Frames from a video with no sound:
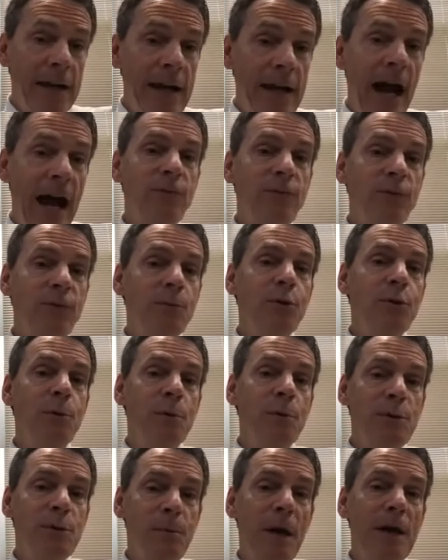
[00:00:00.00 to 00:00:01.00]
Not from
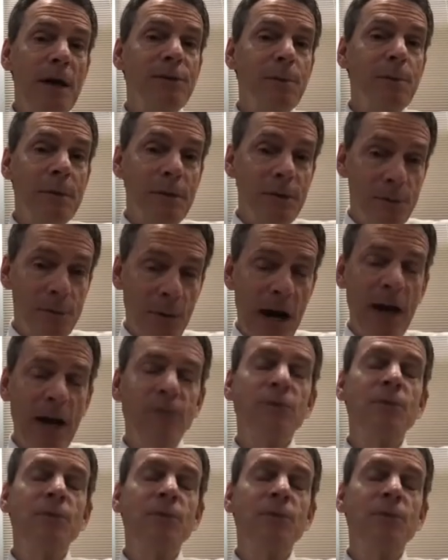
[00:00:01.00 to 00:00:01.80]
tumor specimens, right?